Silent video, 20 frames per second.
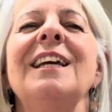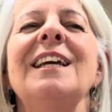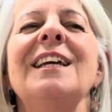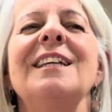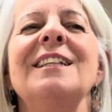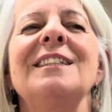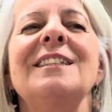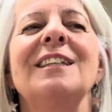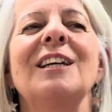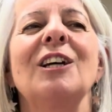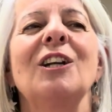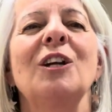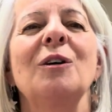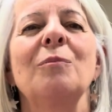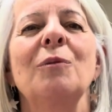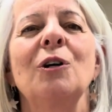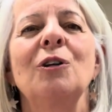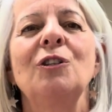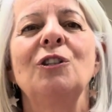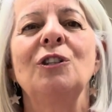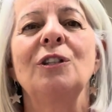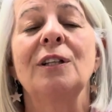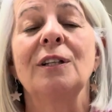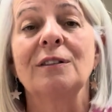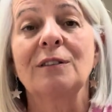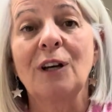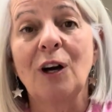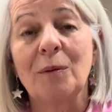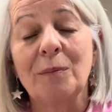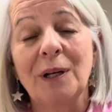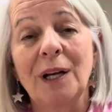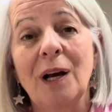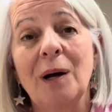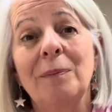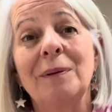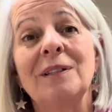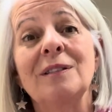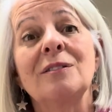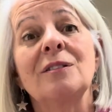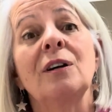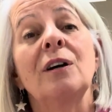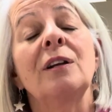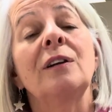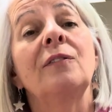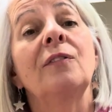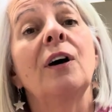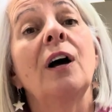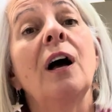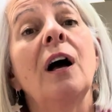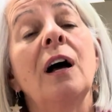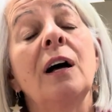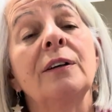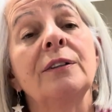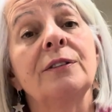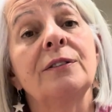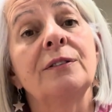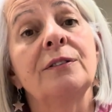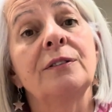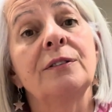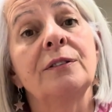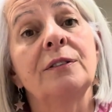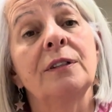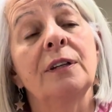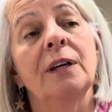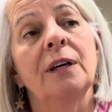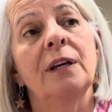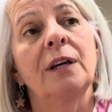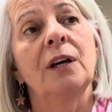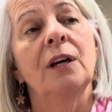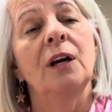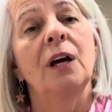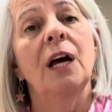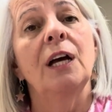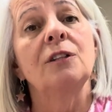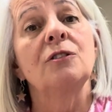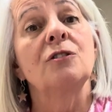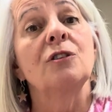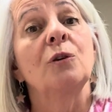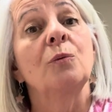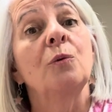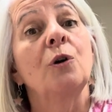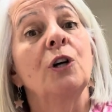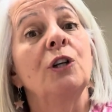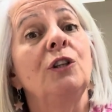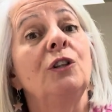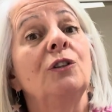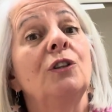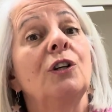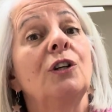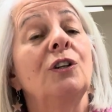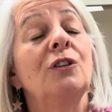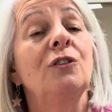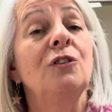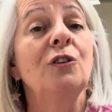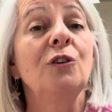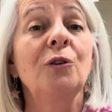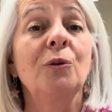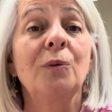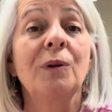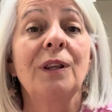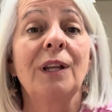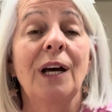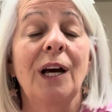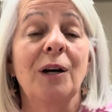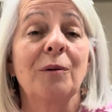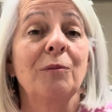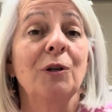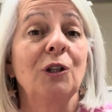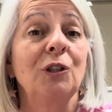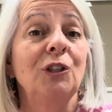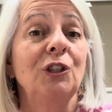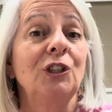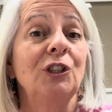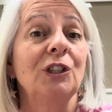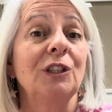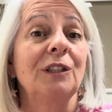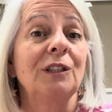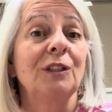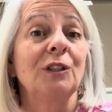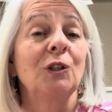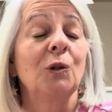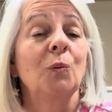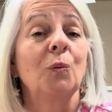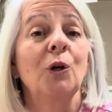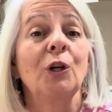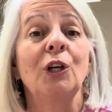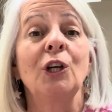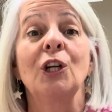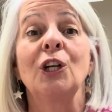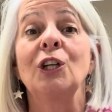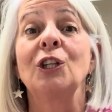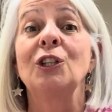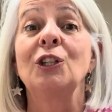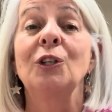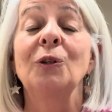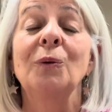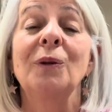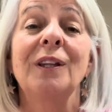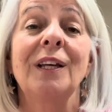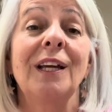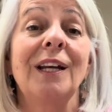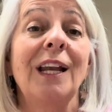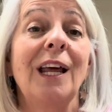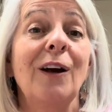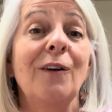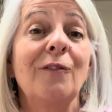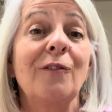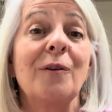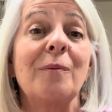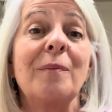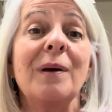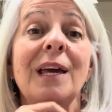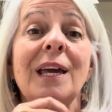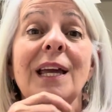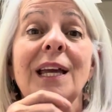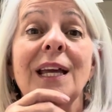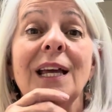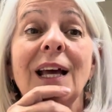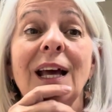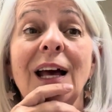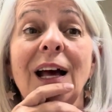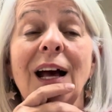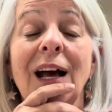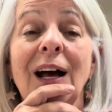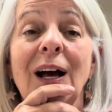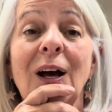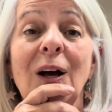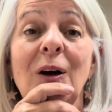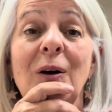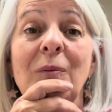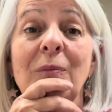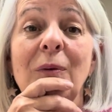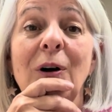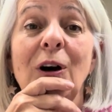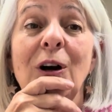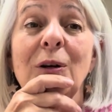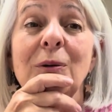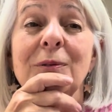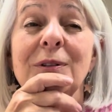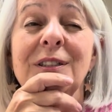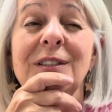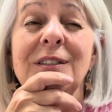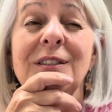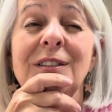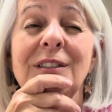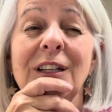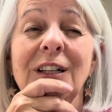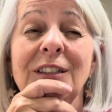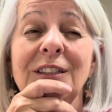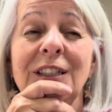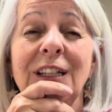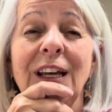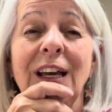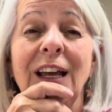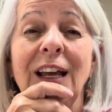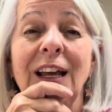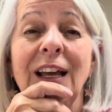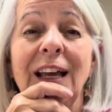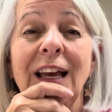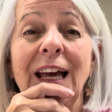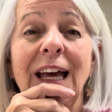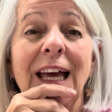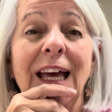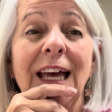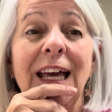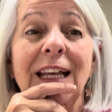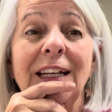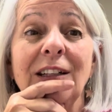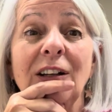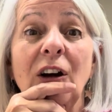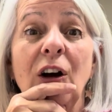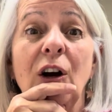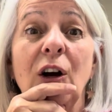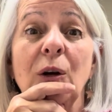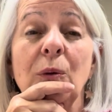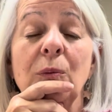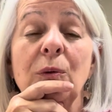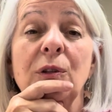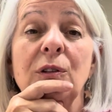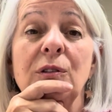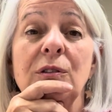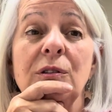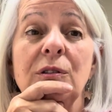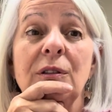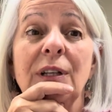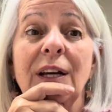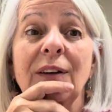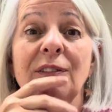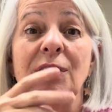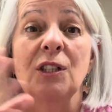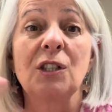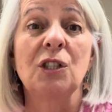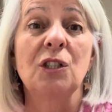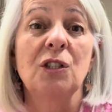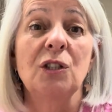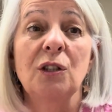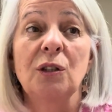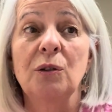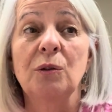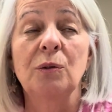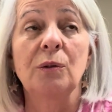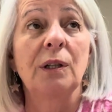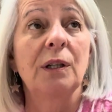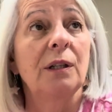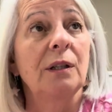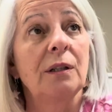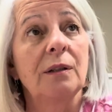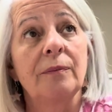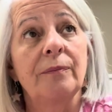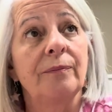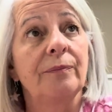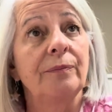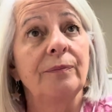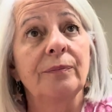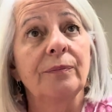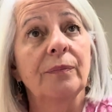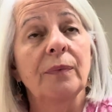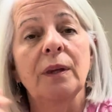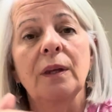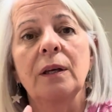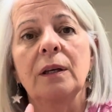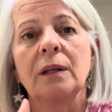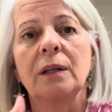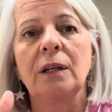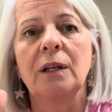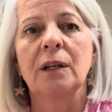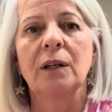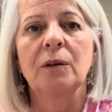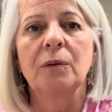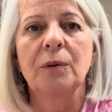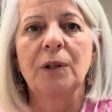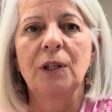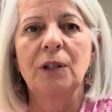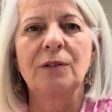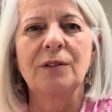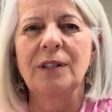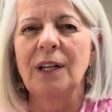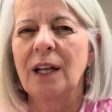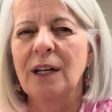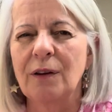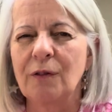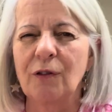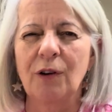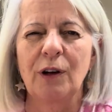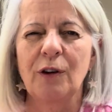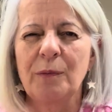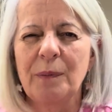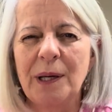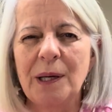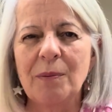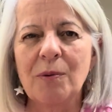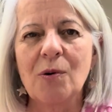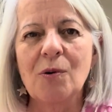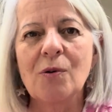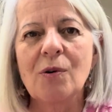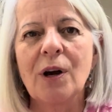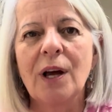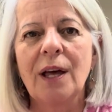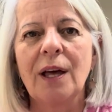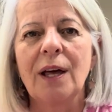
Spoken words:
is an emotion that's coming up inside of us. And so what are you going to do with that emotion? What are you going to do with it? Now, for me, I was studying, and I was having to do, when you stand in front of people,